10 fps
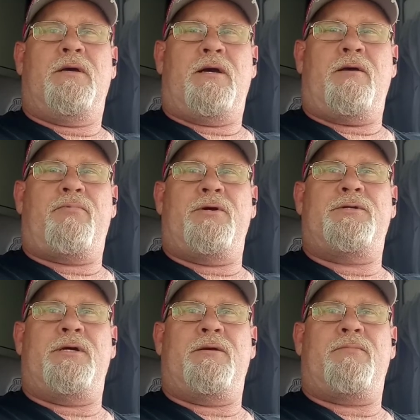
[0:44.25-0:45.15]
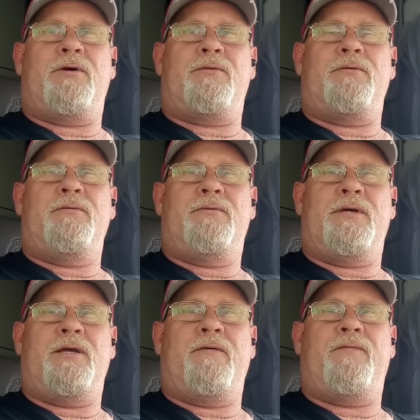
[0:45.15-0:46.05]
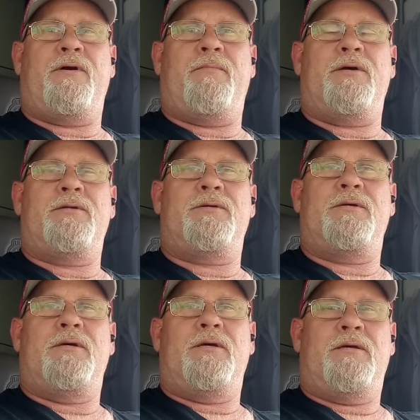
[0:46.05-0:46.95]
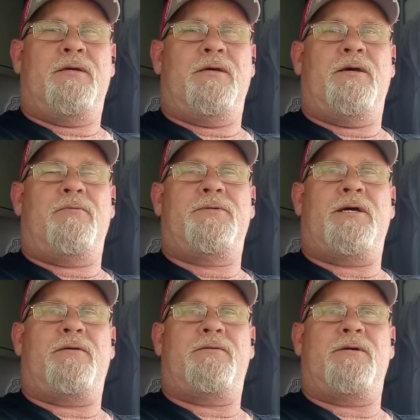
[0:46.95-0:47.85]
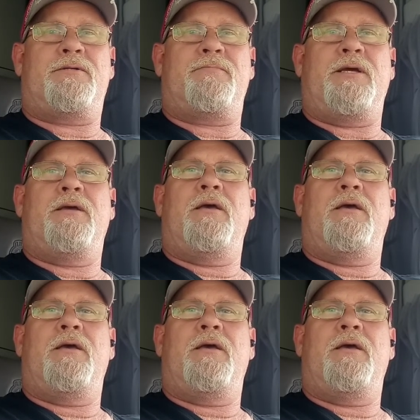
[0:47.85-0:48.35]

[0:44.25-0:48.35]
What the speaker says: I appreciate it, brother. Thank you very much. It helps out, trust me.